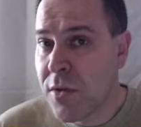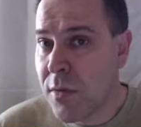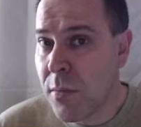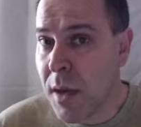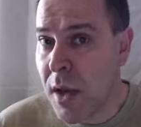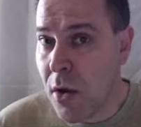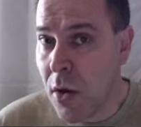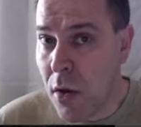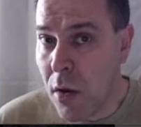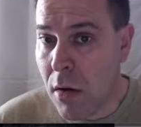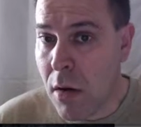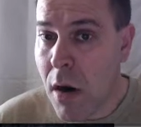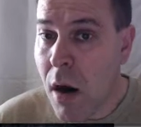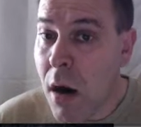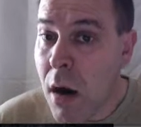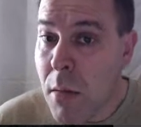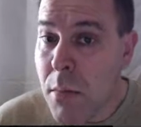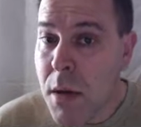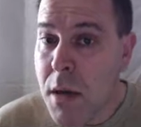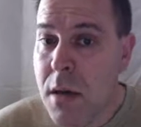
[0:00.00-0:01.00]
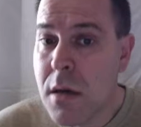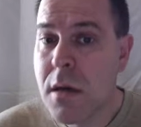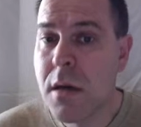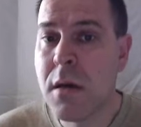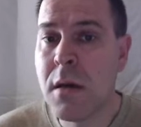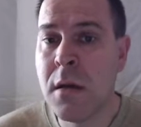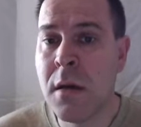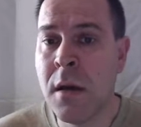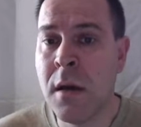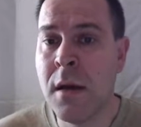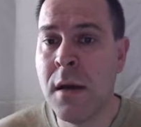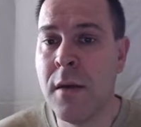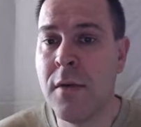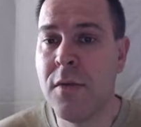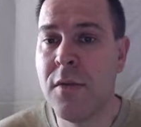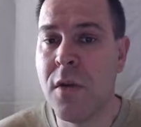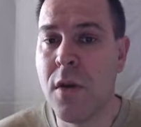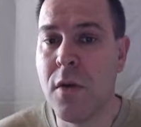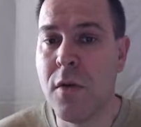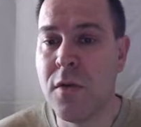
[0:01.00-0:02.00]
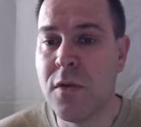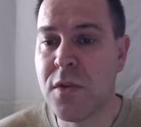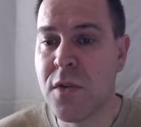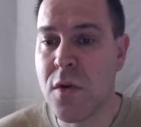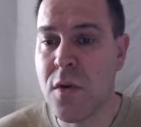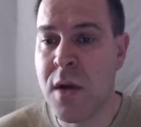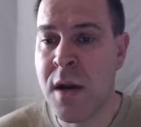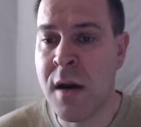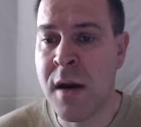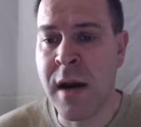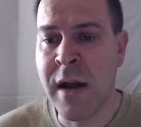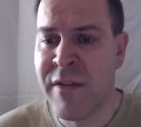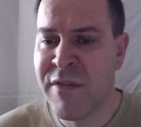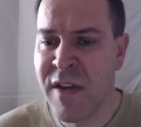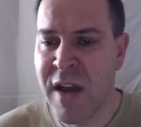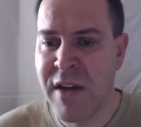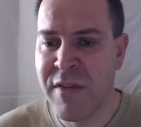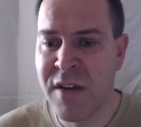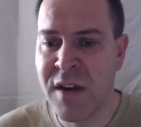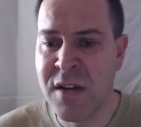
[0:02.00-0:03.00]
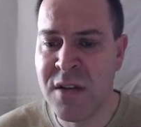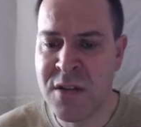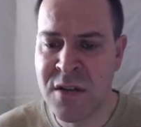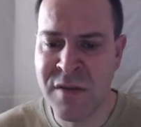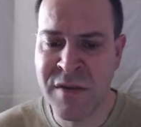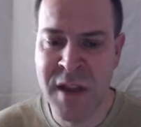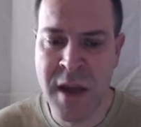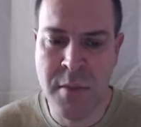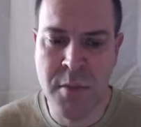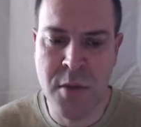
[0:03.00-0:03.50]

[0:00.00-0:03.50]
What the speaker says: to be all carbon. So here I have evidence of them